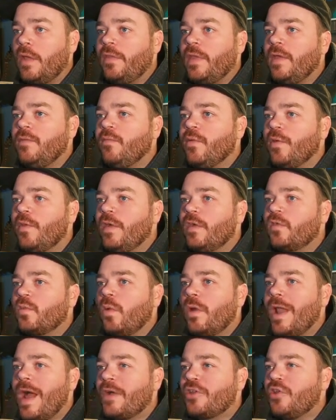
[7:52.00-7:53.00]
I think for this
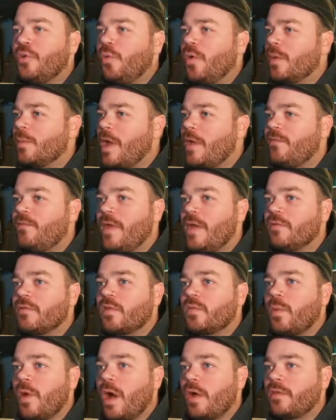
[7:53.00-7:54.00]
one, actually, one of my favorite
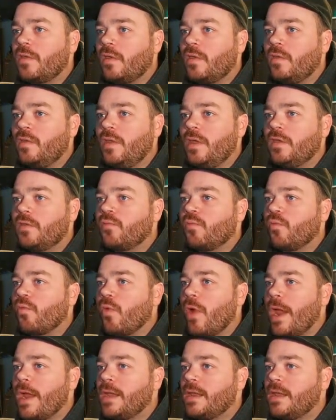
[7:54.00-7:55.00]
spots is this
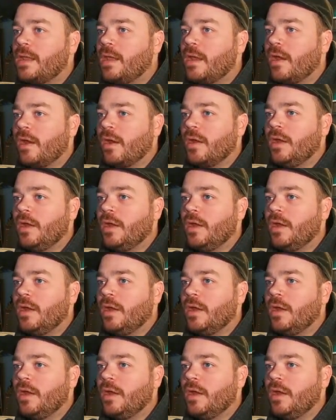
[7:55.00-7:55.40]
right here.